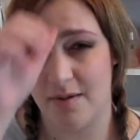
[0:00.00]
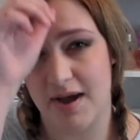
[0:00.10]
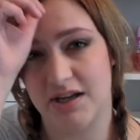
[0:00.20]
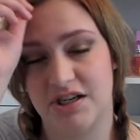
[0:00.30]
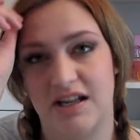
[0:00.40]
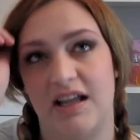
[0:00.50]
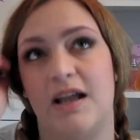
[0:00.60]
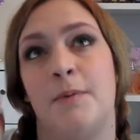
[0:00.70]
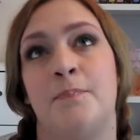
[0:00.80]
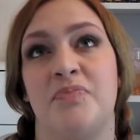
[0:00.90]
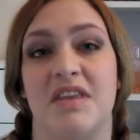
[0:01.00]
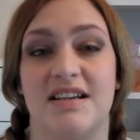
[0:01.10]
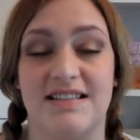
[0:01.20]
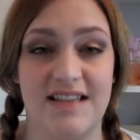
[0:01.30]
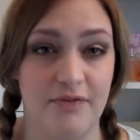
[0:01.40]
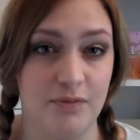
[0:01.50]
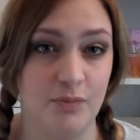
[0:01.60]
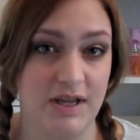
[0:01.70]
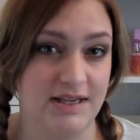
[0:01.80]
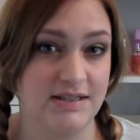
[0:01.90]
I'm actually 7
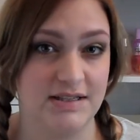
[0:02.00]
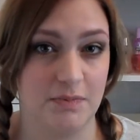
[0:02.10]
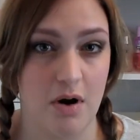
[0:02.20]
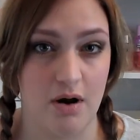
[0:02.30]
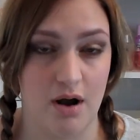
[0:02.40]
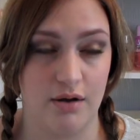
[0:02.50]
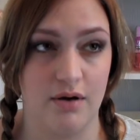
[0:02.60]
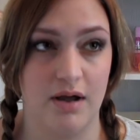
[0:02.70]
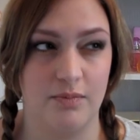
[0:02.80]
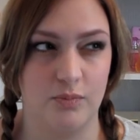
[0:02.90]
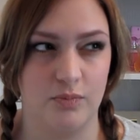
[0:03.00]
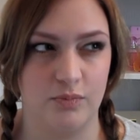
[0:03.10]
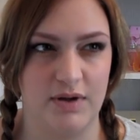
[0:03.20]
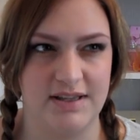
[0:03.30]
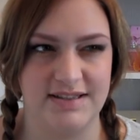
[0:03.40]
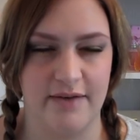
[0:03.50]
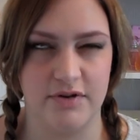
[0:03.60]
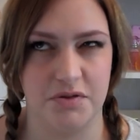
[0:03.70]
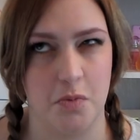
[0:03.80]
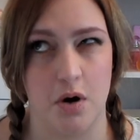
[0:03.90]
weeks tomorrow. I'm week
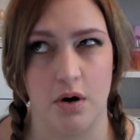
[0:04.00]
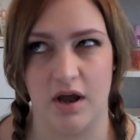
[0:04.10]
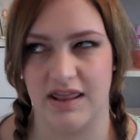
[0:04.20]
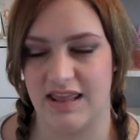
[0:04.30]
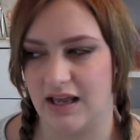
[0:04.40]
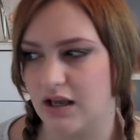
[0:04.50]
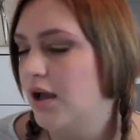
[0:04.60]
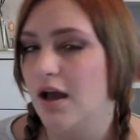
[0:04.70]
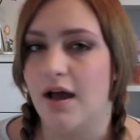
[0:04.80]
7 tomorrow, I think.